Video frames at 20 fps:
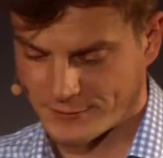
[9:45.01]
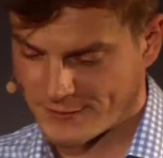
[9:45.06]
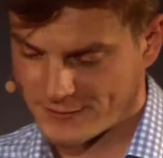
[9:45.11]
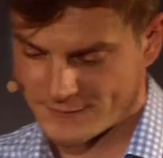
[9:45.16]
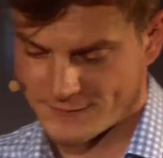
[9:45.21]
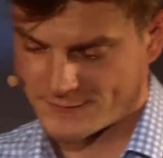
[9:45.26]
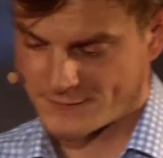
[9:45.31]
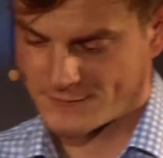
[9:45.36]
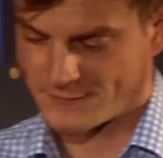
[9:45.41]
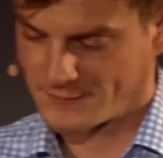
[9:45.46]

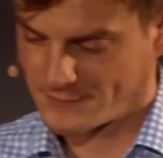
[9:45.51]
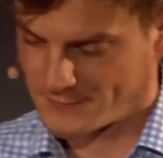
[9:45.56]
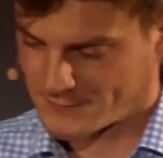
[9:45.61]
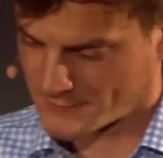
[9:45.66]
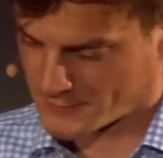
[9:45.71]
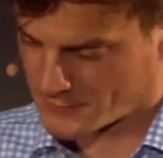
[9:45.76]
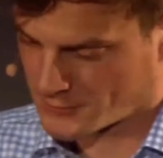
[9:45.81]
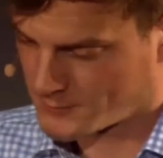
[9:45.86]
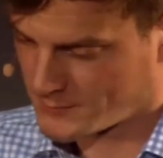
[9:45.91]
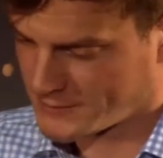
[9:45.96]
This
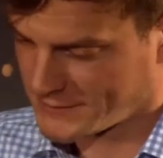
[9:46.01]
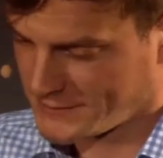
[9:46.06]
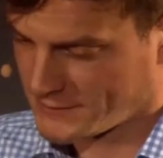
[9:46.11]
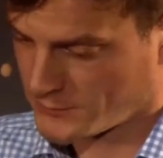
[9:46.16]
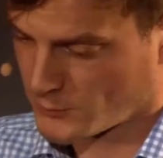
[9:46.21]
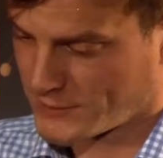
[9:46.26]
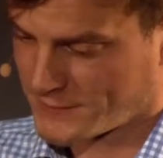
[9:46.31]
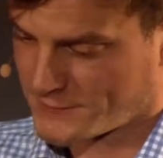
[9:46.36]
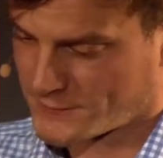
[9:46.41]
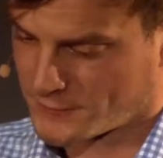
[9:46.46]
is a complete
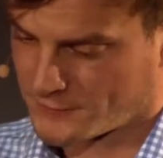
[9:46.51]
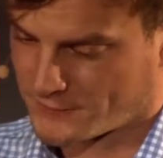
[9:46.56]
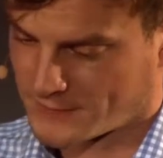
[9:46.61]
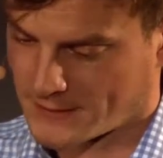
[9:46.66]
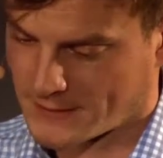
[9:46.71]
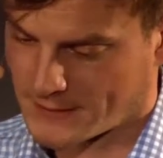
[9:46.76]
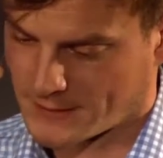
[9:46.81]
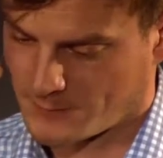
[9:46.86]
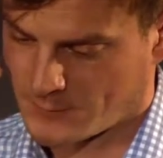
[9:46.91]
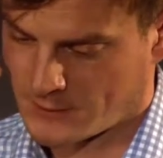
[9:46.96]
waste of
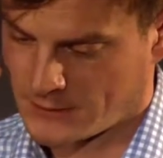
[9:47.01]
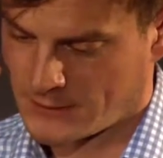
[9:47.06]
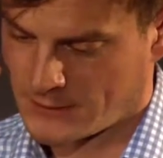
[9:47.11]
time.